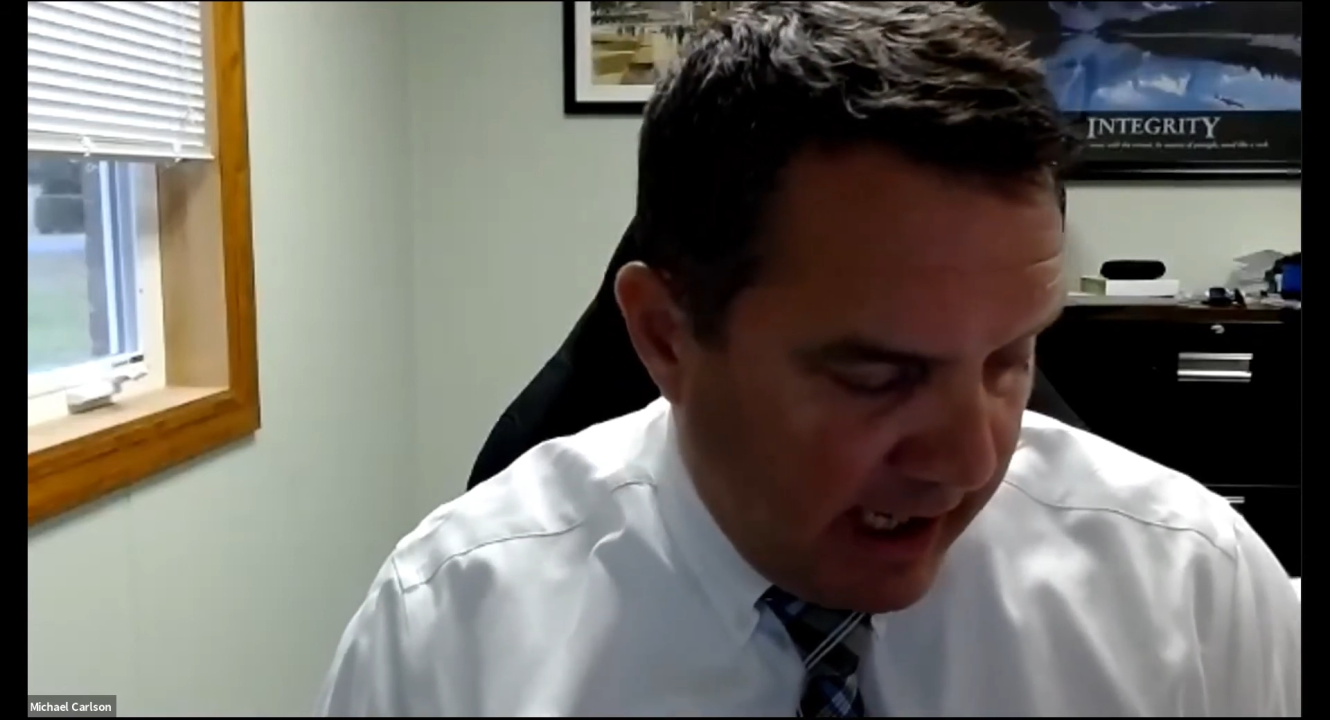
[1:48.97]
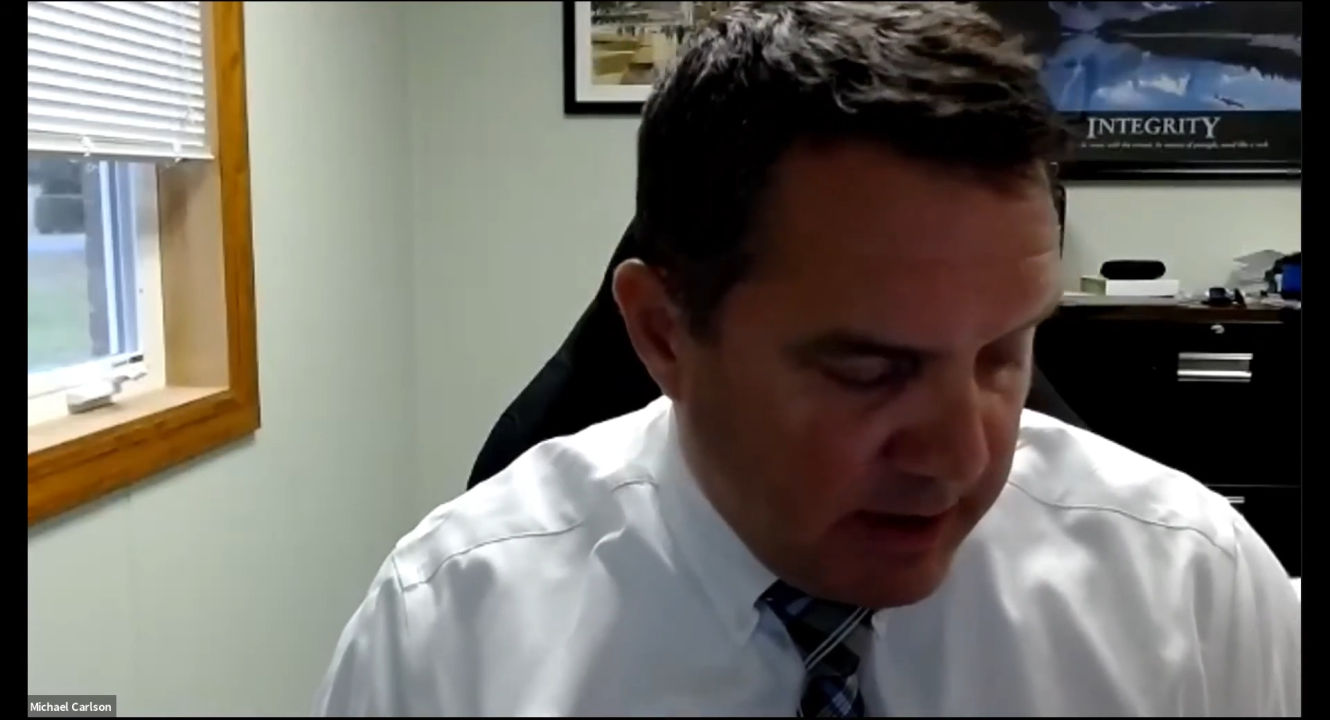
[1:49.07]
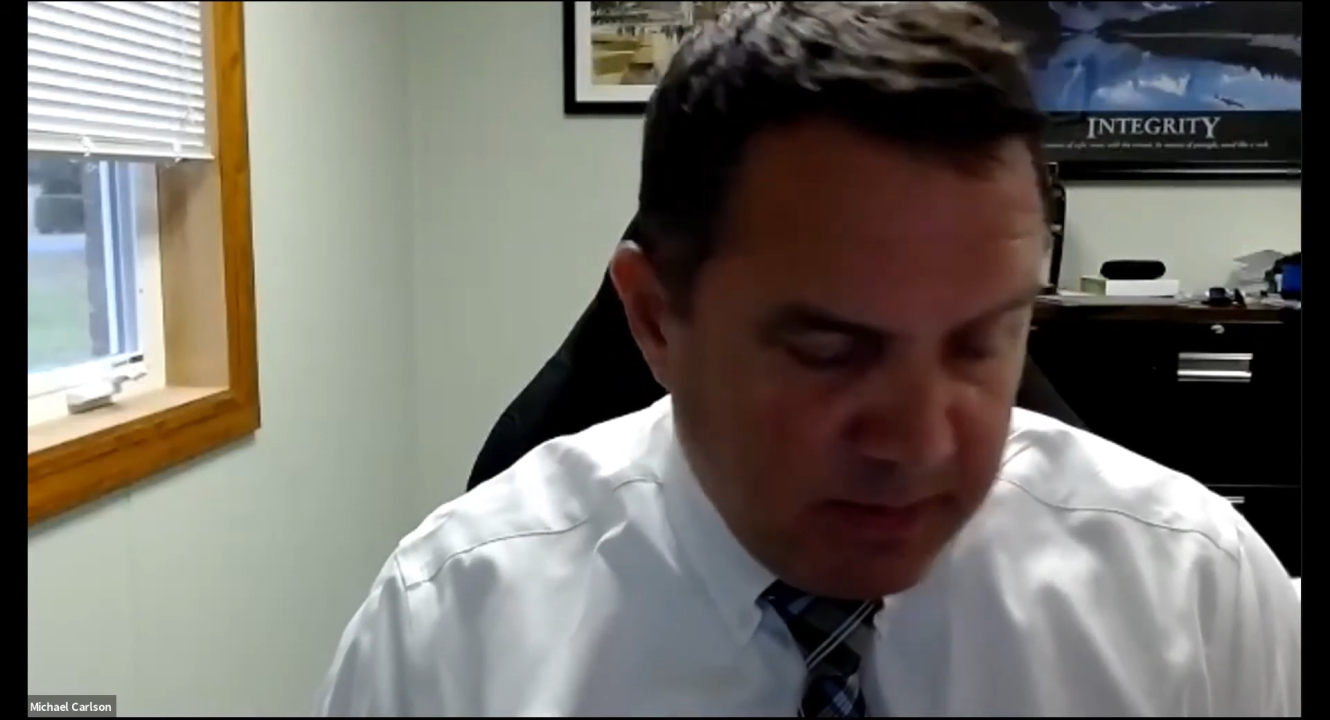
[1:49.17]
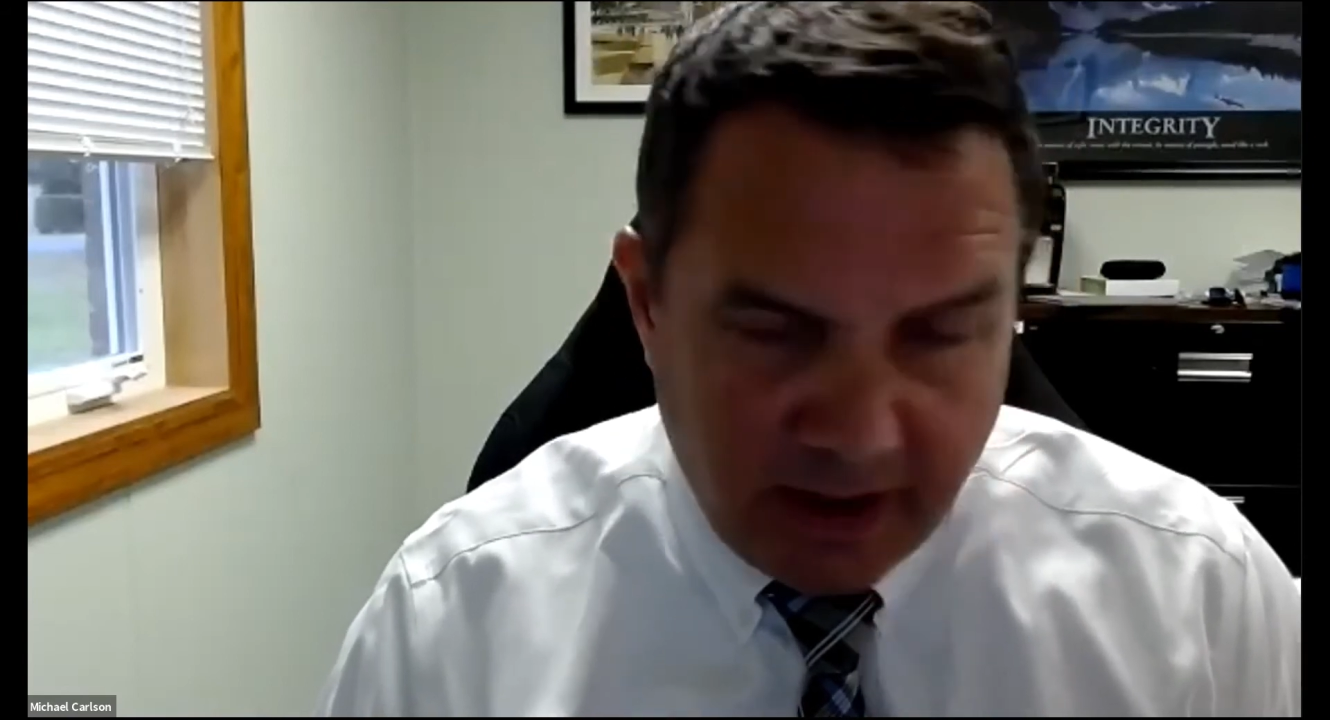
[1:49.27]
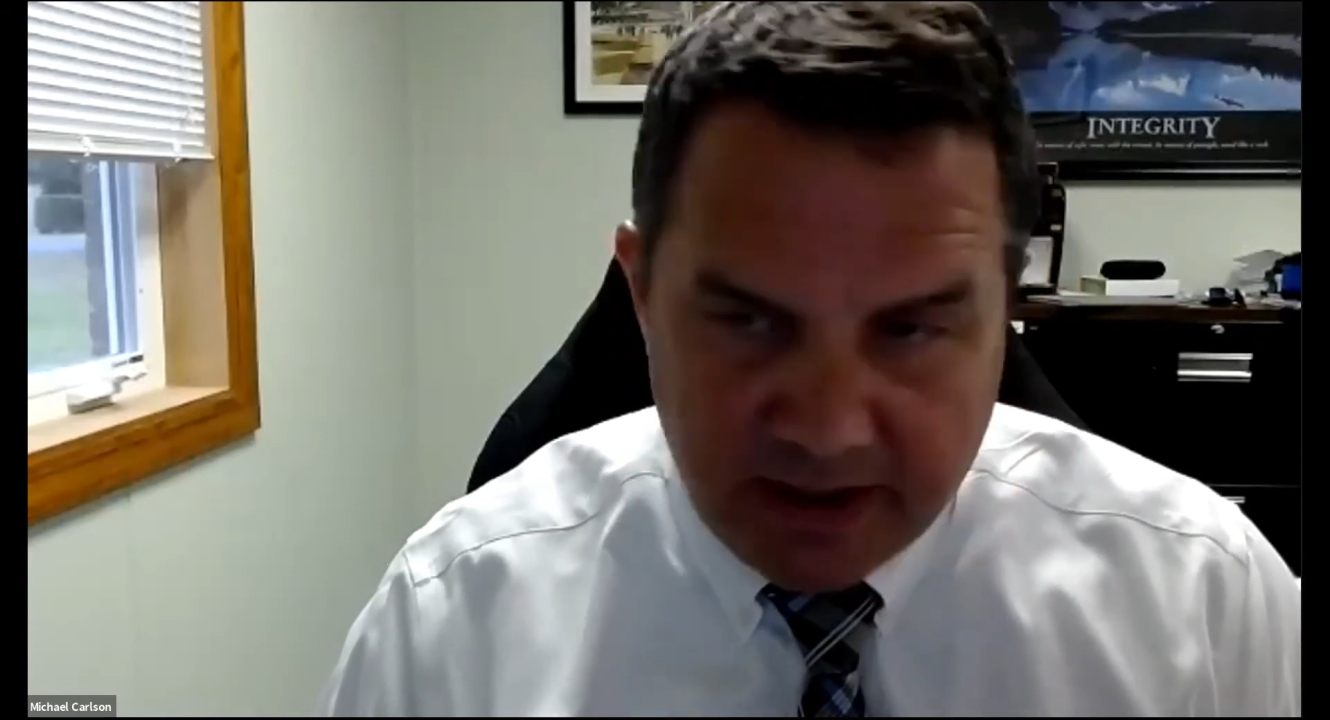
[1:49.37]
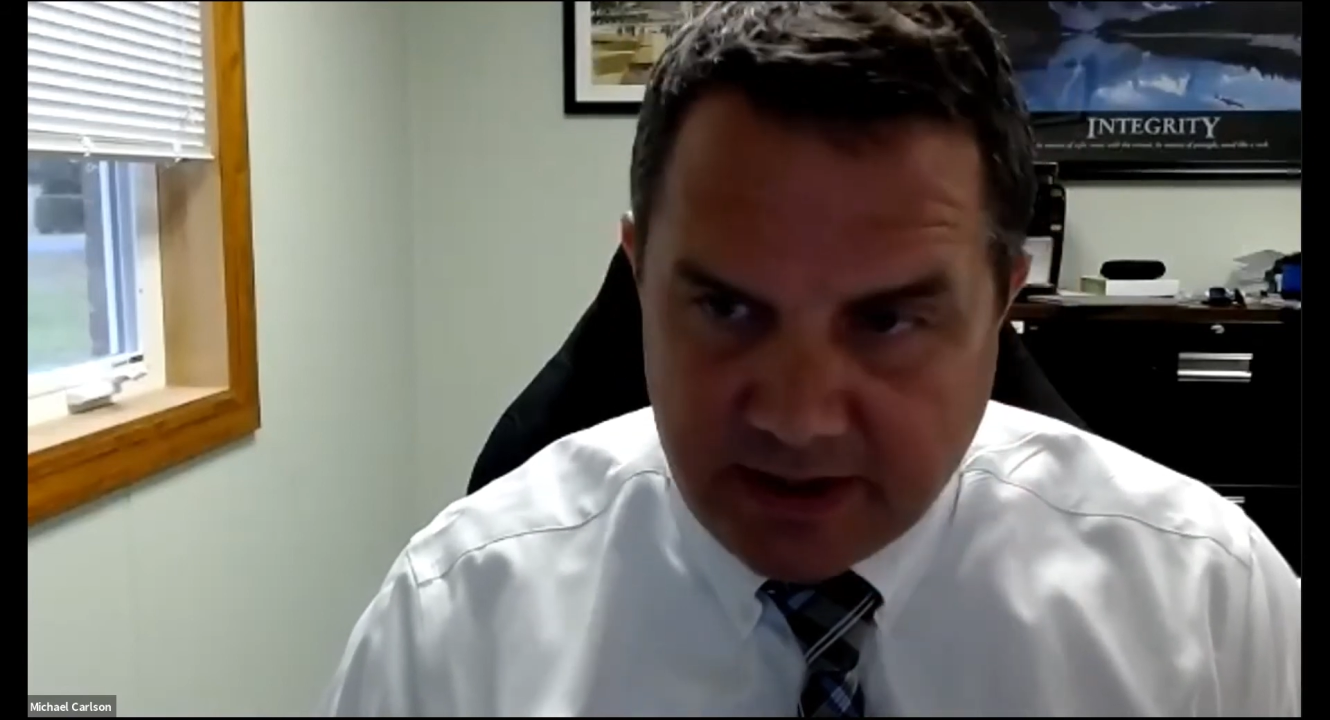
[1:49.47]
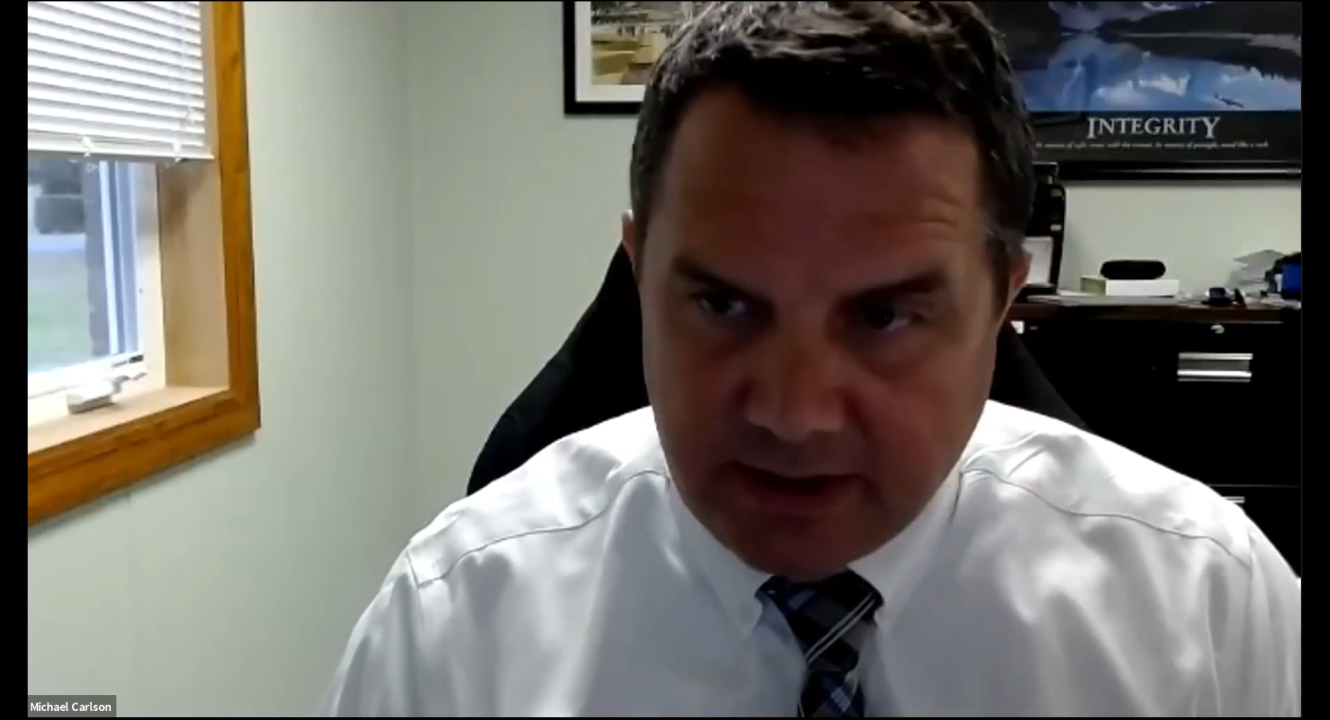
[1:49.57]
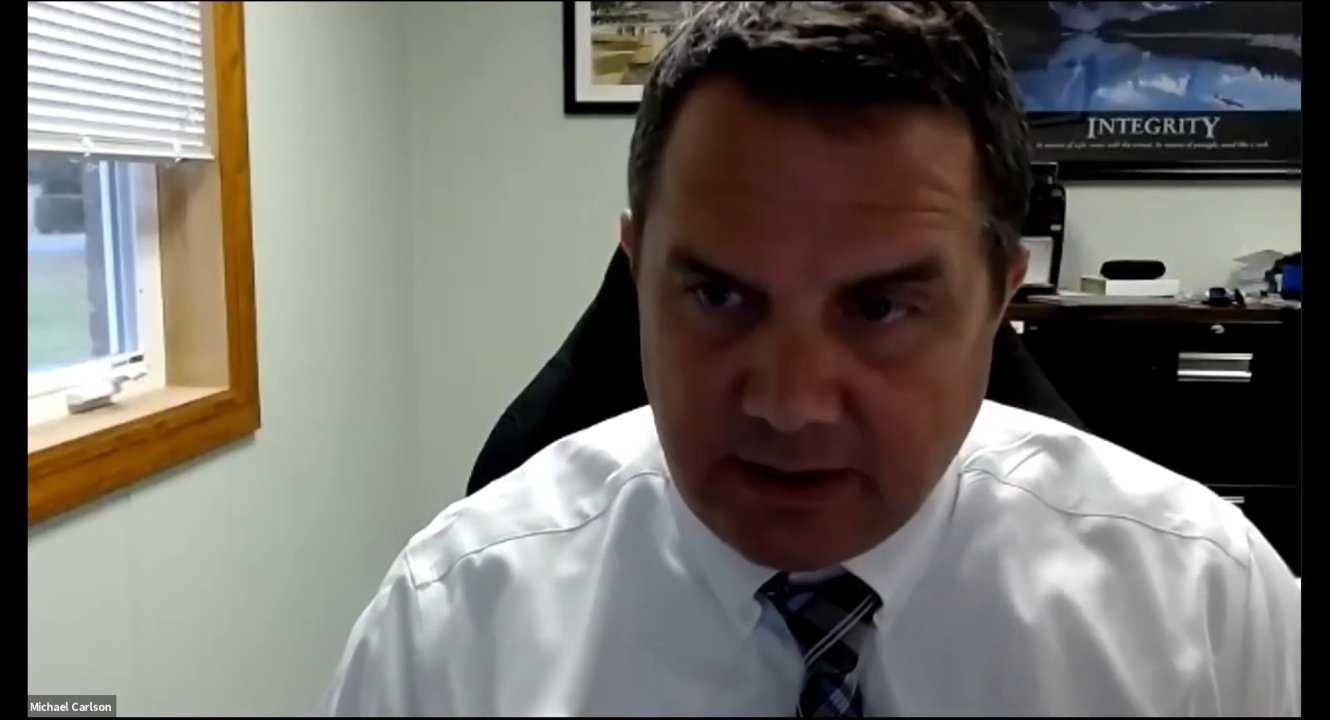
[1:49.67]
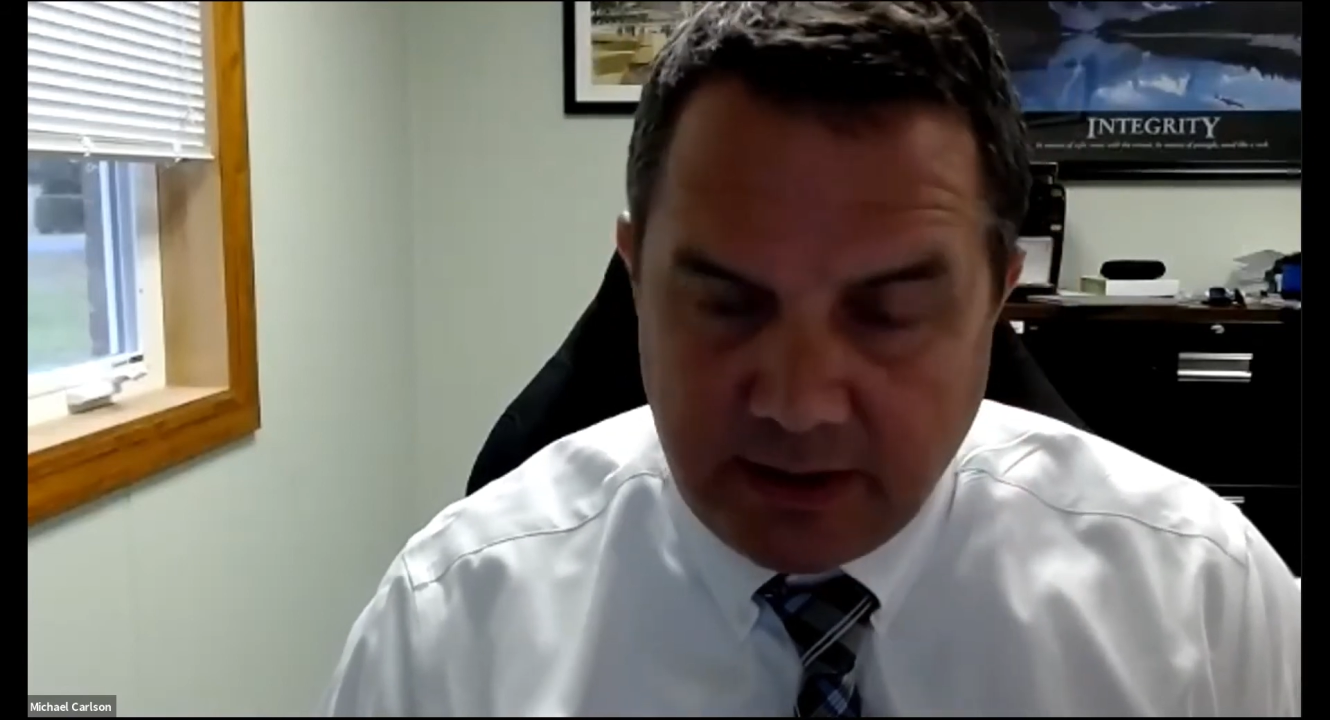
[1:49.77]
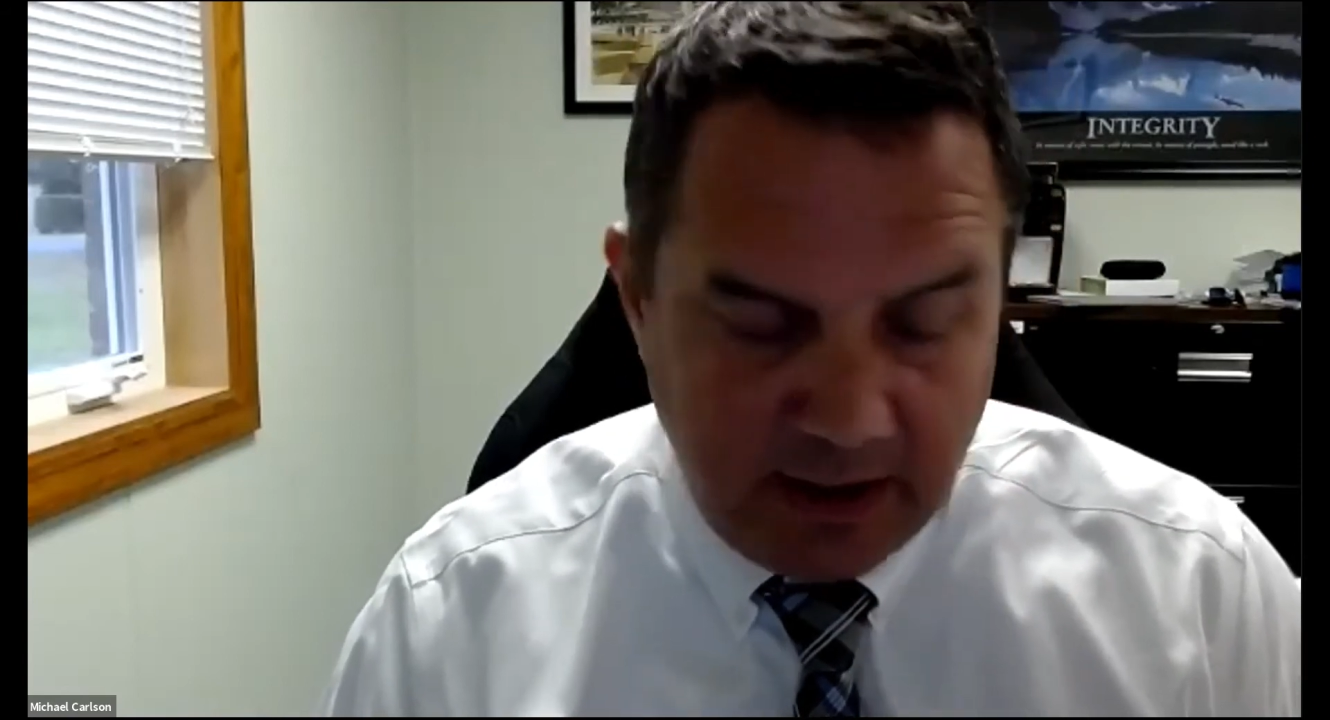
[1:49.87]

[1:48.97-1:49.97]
Edpuzzle